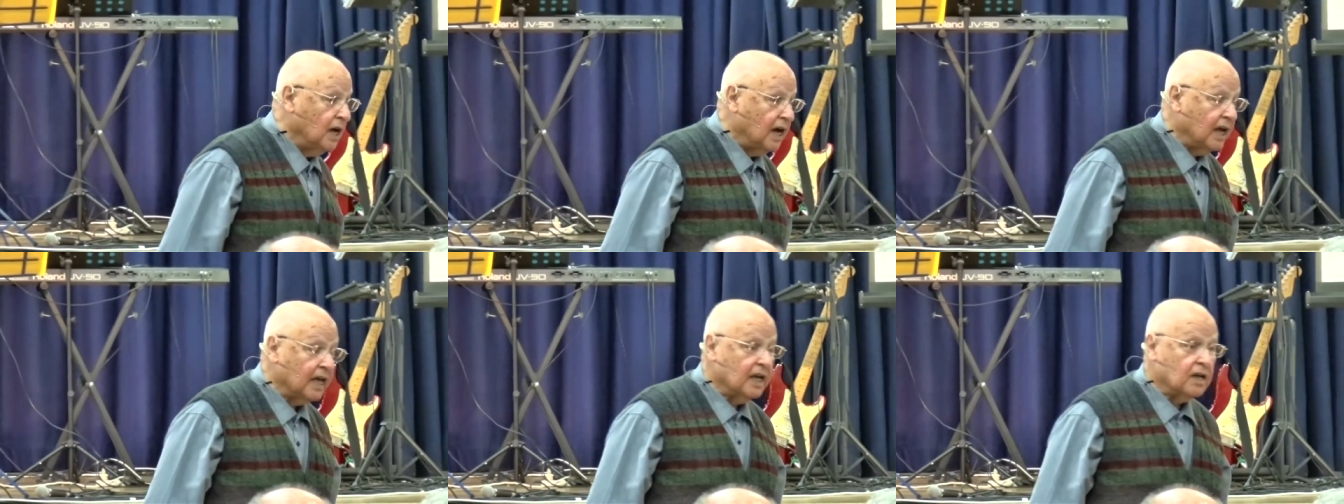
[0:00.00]

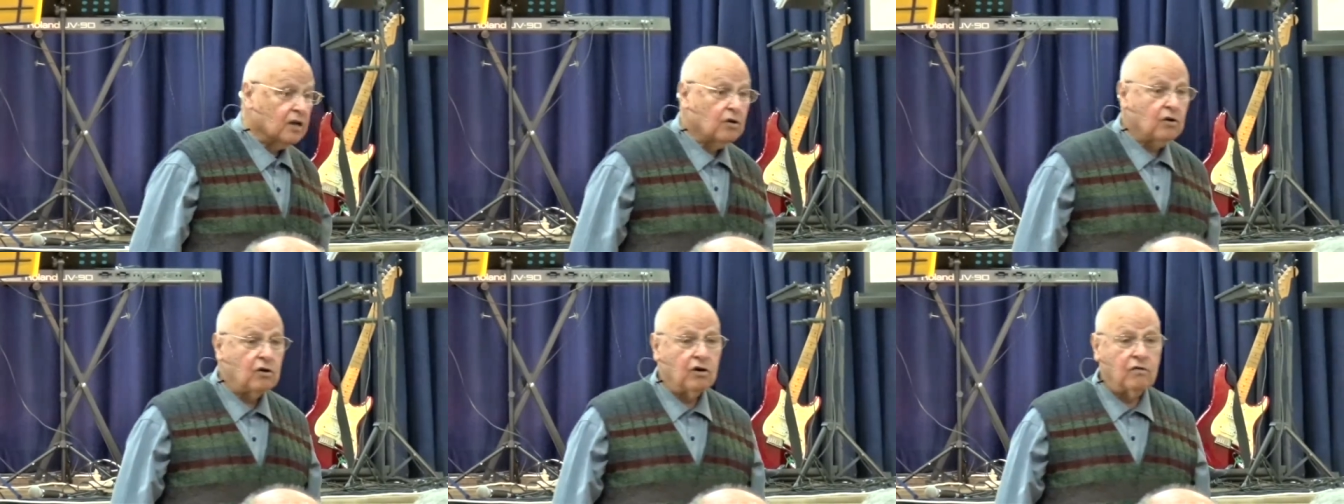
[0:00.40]
I get
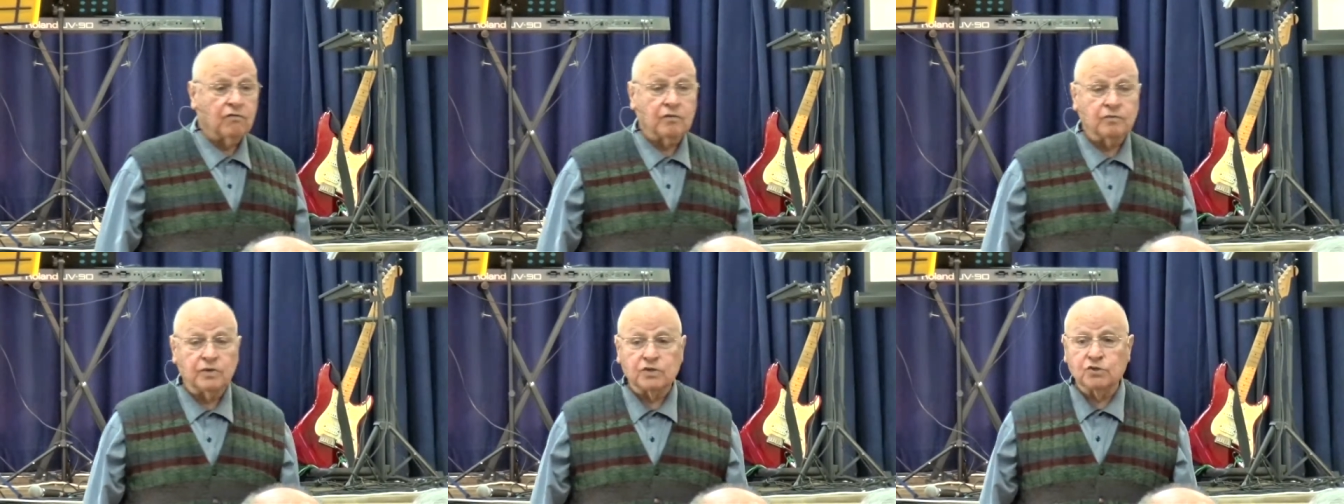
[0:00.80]
a call
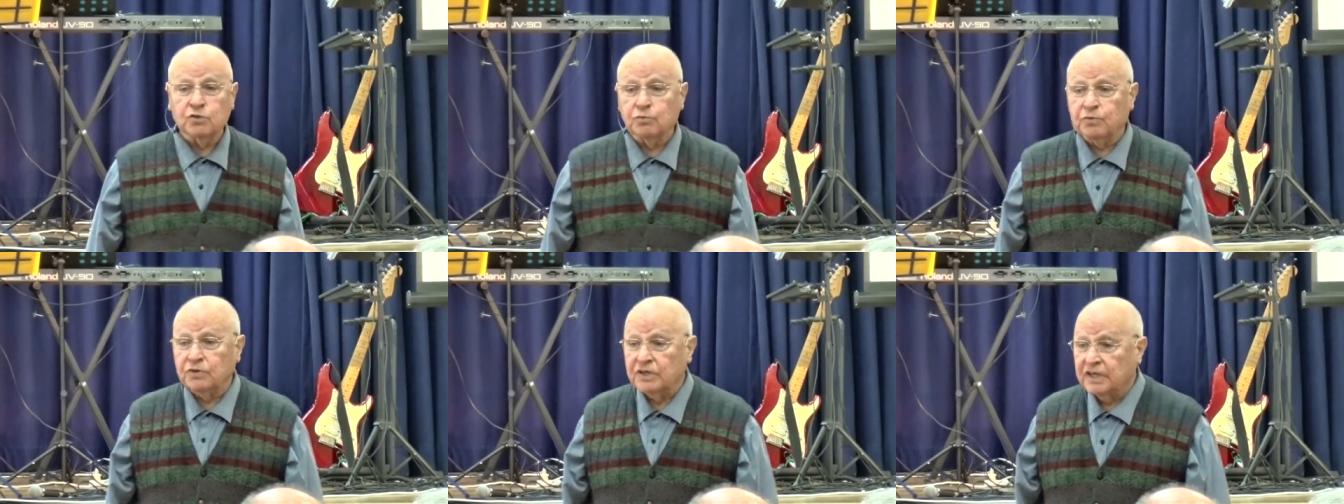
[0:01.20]
from the
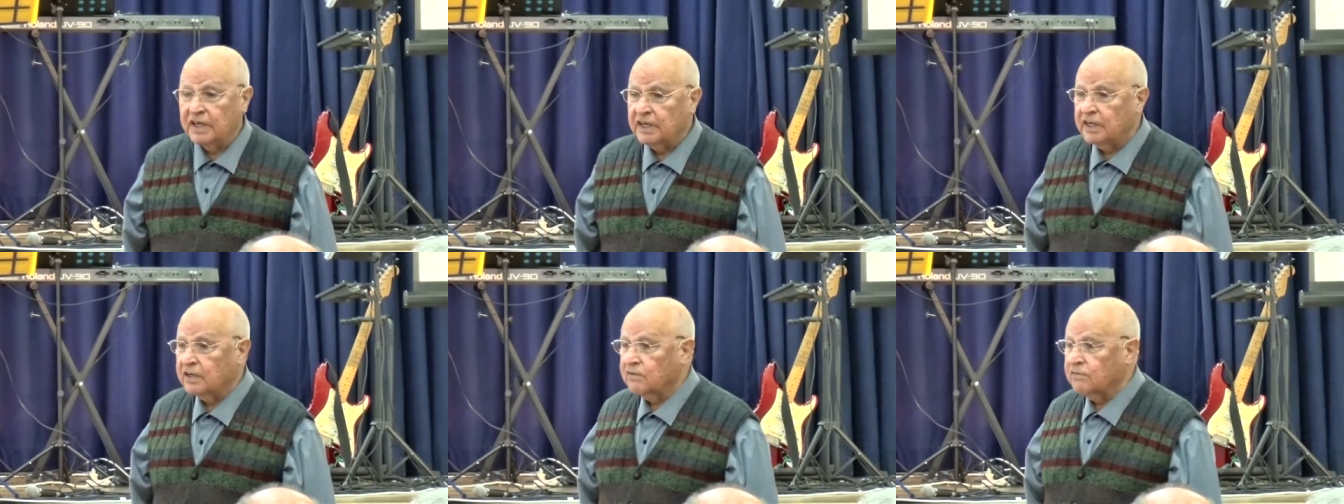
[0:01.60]

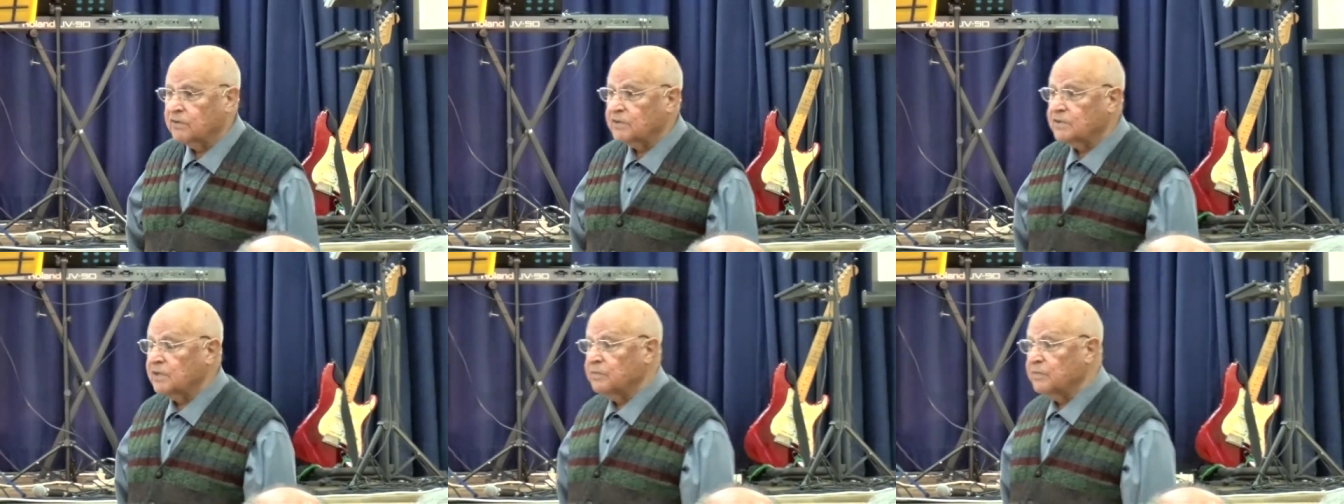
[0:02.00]
superintendent of
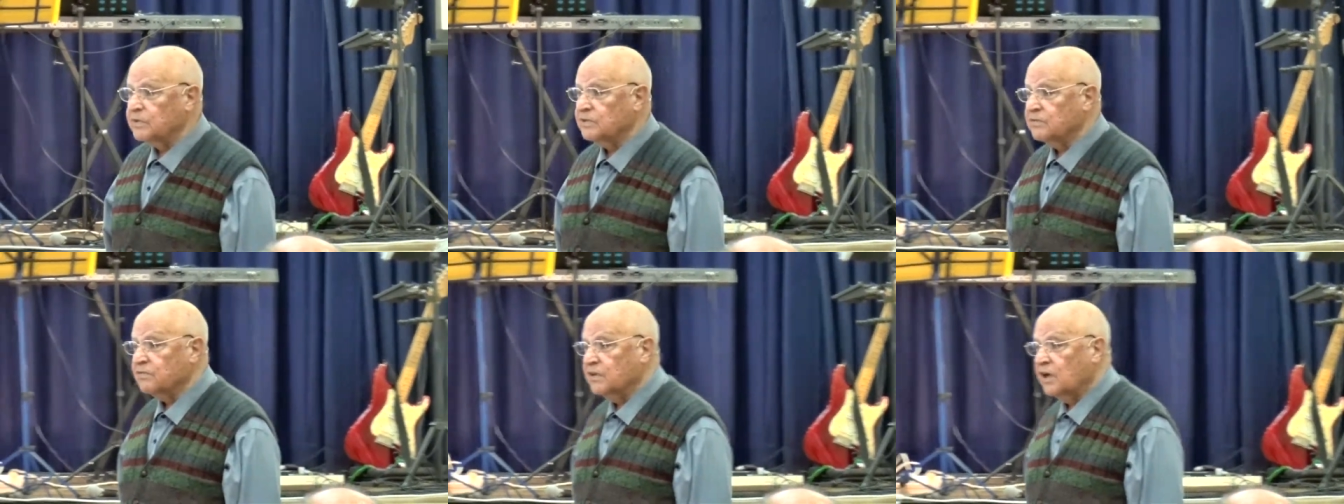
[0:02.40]
the
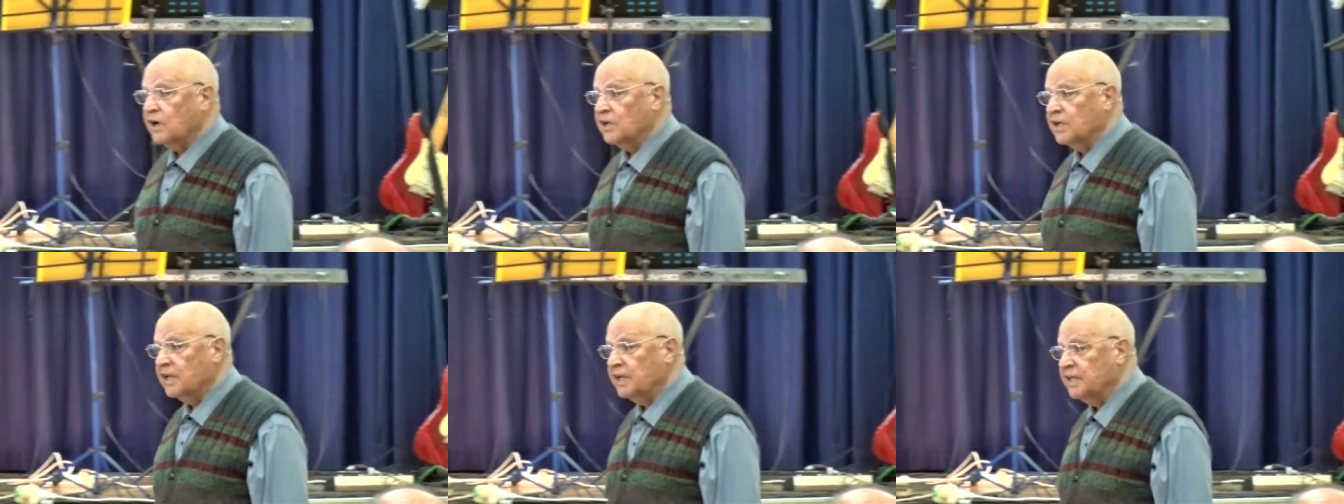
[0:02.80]
Assemblies of
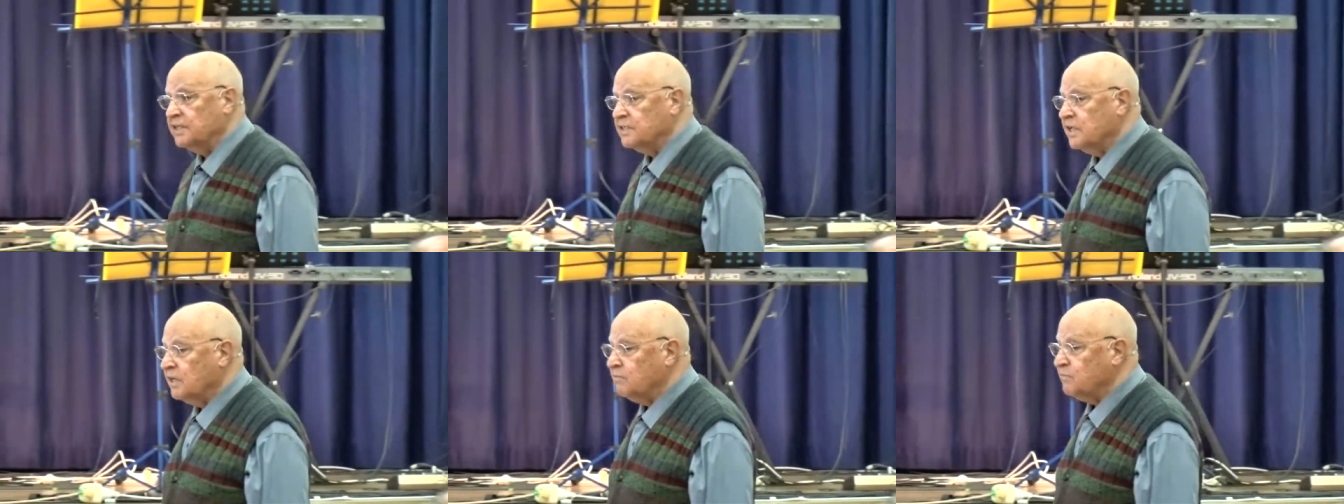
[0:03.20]
God, and he
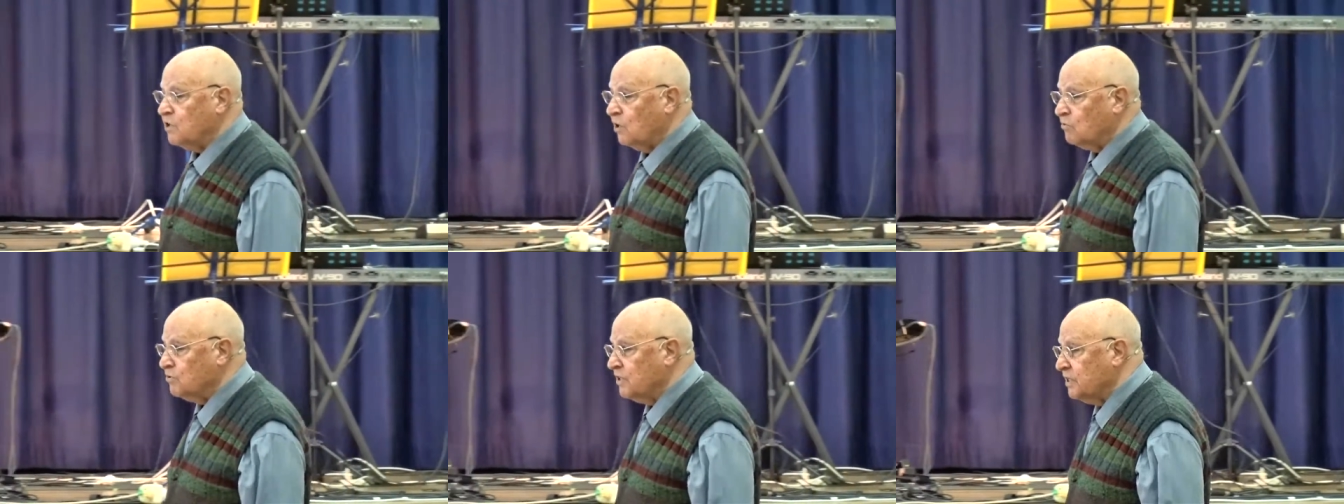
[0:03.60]
said,
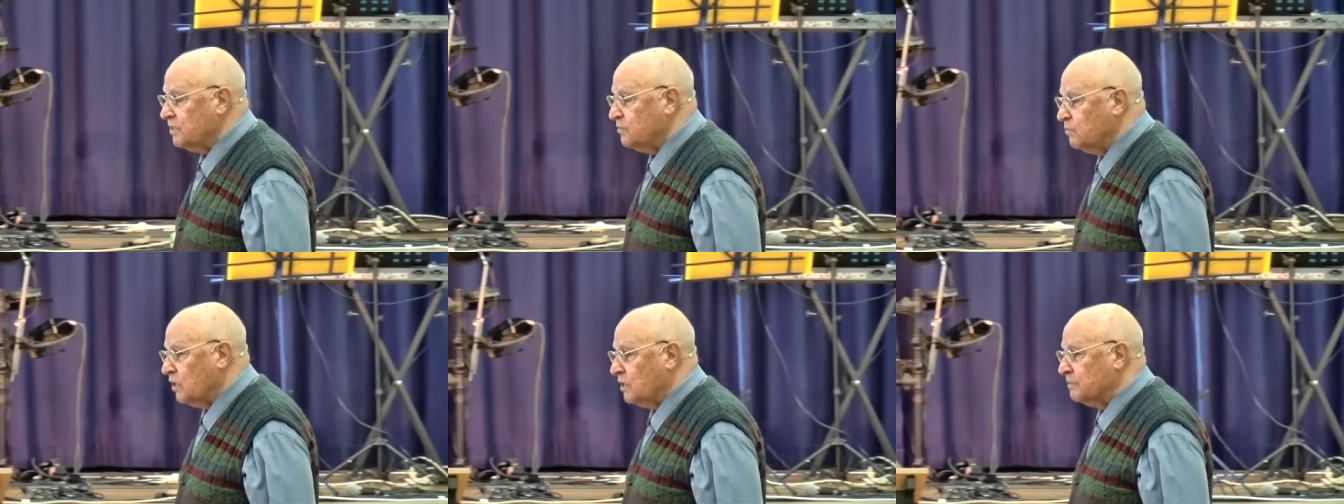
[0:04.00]

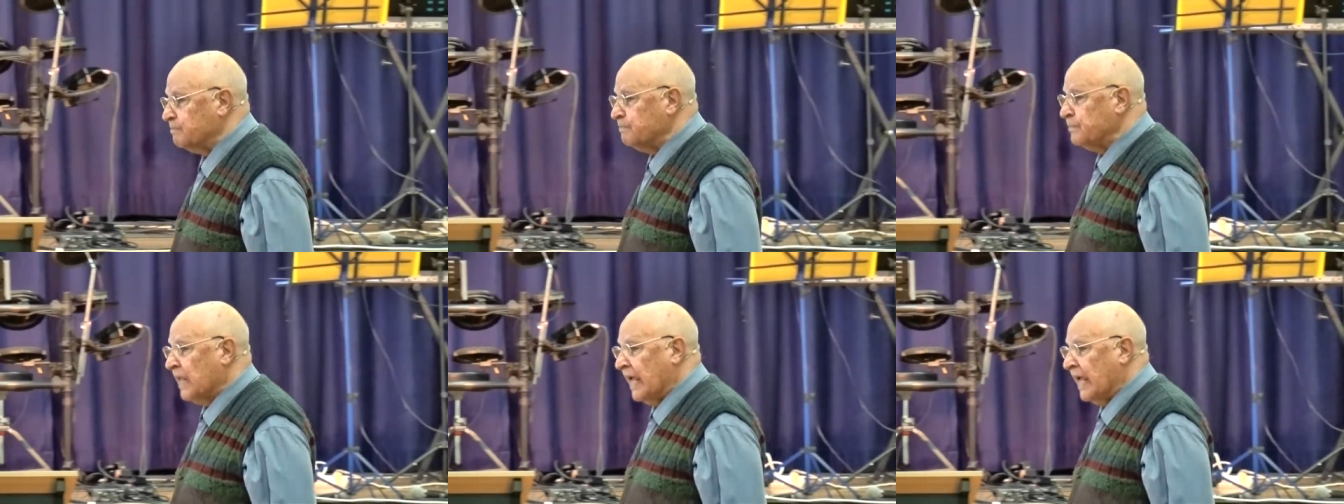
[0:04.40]
Joseph, what?